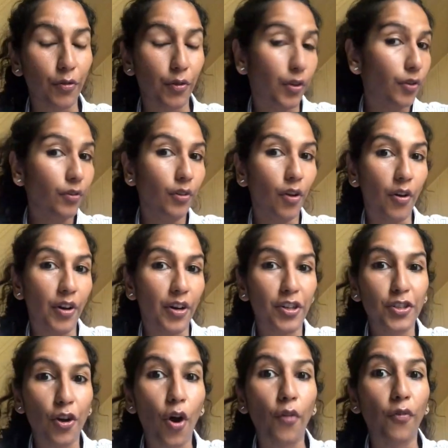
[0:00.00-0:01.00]
or
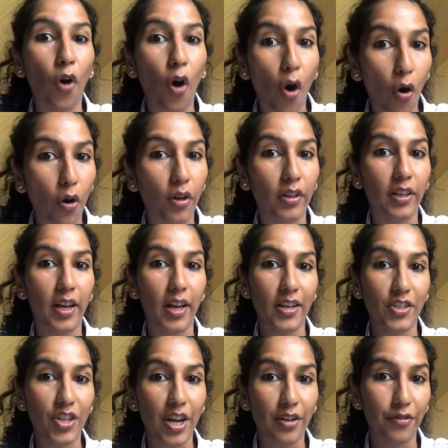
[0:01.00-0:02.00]
non-lawyers of all
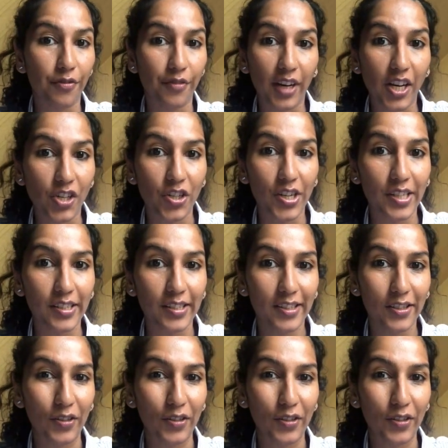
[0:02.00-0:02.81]
generations.